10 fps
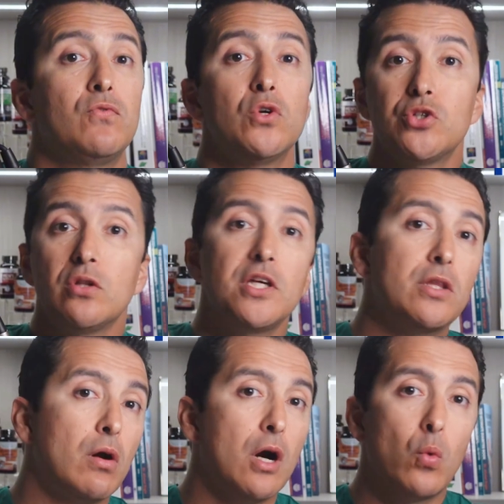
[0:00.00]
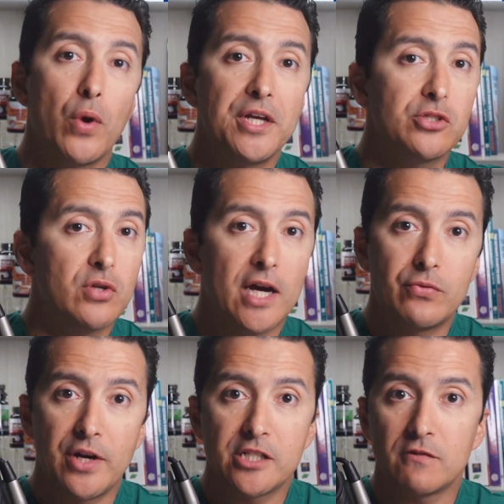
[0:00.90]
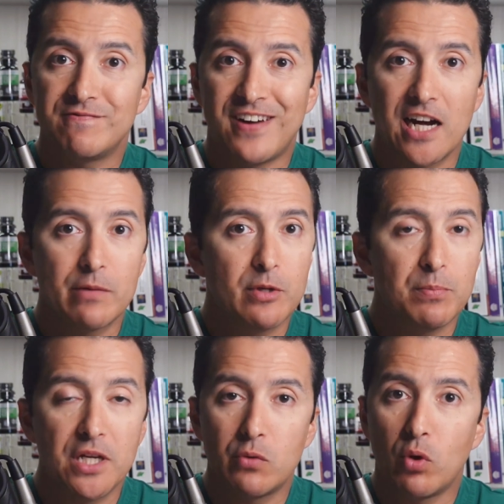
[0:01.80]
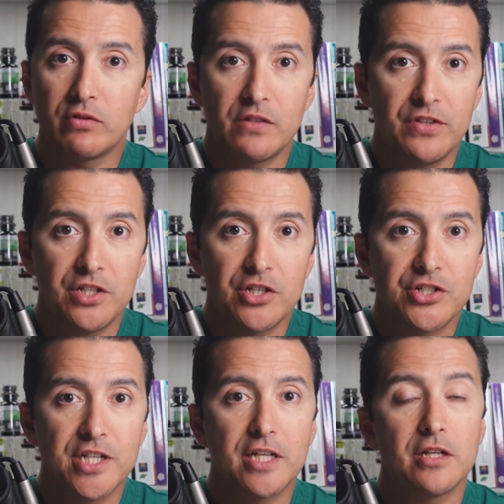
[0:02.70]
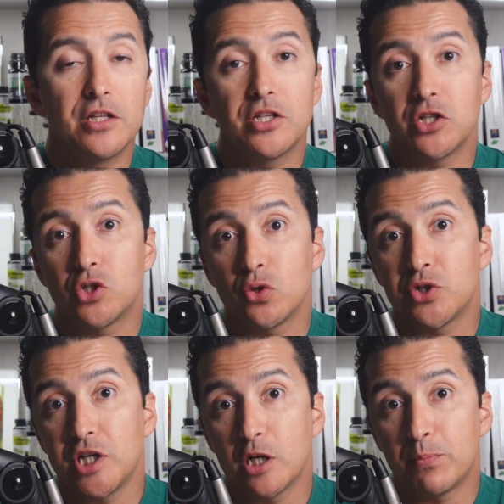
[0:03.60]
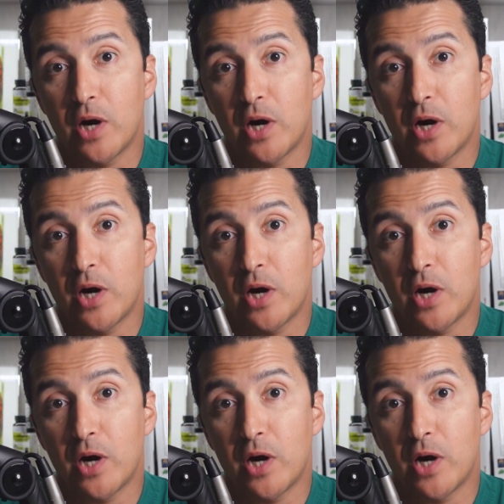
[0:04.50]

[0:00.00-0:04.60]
fortunately, there are ways to address vitamin B twelve deficiency and its associated